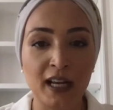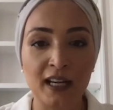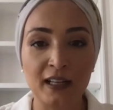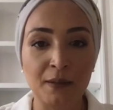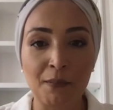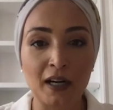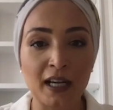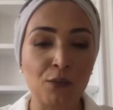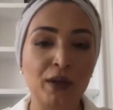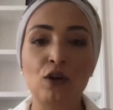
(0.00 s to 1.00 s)
hitting the
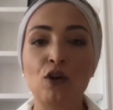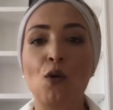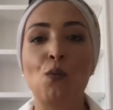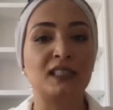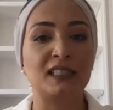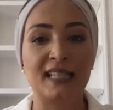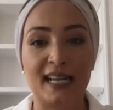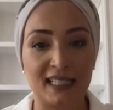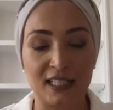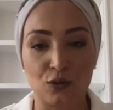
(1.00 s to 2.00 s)
market, we don't know what's
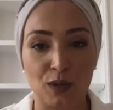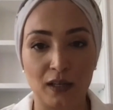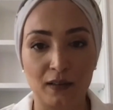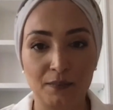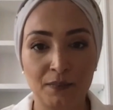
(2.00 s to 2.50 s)
next as well.